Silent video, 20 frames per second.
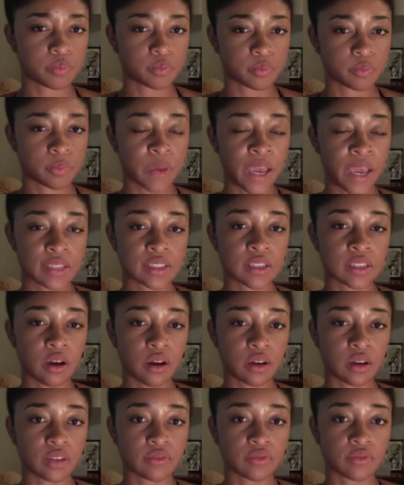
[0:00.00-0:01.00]
passing
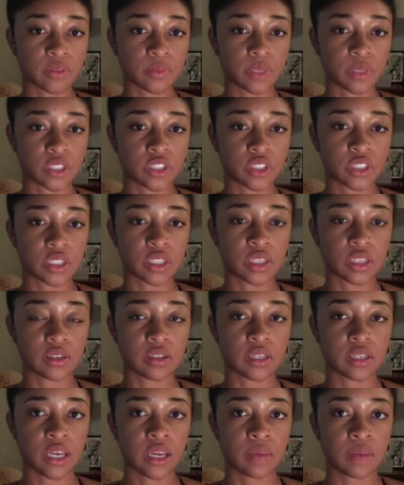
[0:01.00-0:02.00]
on information and
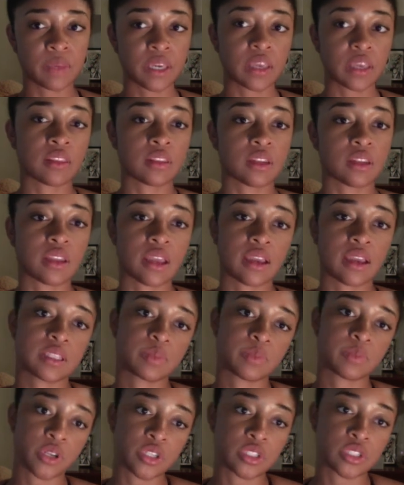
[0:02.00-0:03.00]
making the next
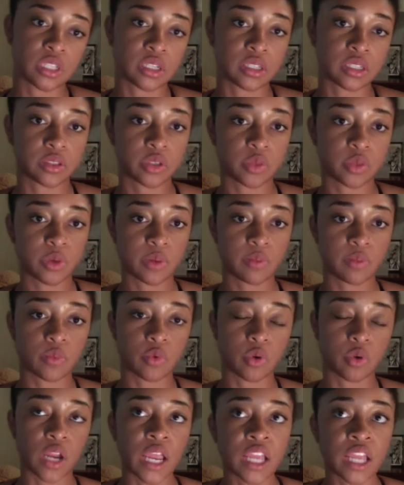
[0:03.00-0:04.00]
person a little bit
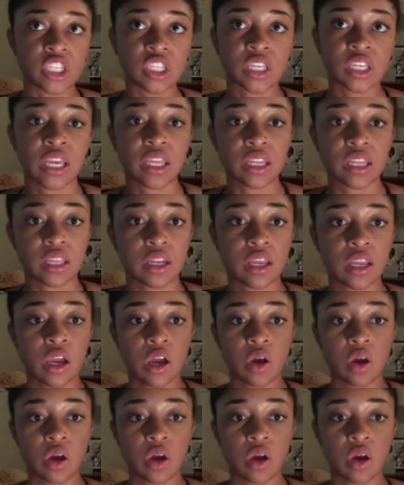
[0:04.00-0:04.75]
more educated